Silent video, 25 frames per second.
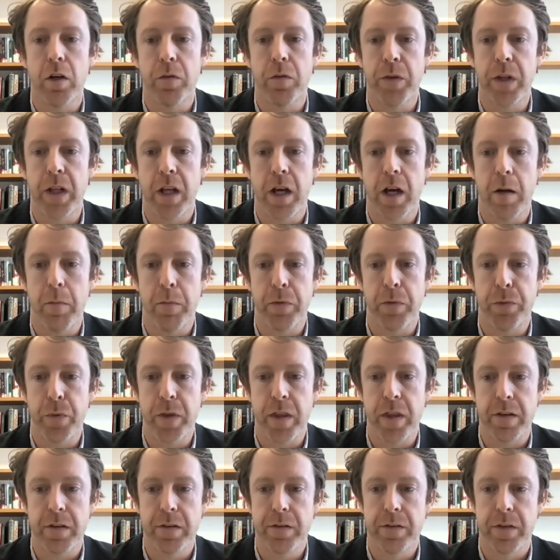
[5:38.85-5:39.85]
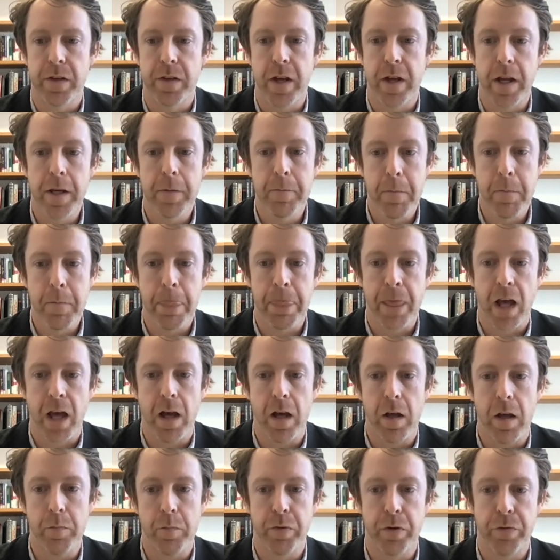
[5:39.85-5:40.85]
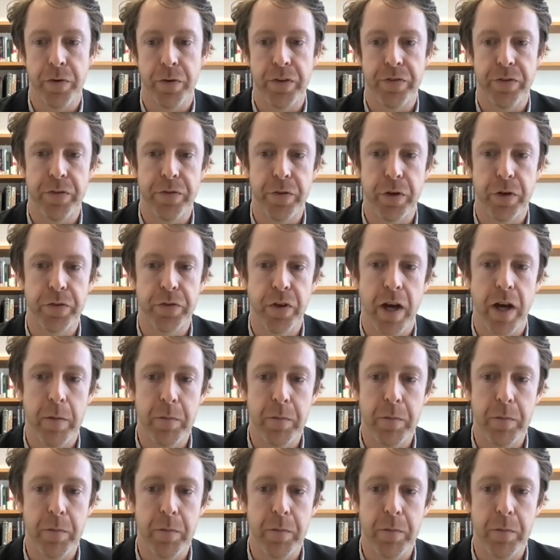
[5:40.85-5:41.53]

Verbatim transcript: of Ilham's with us today, um, Professor Dr.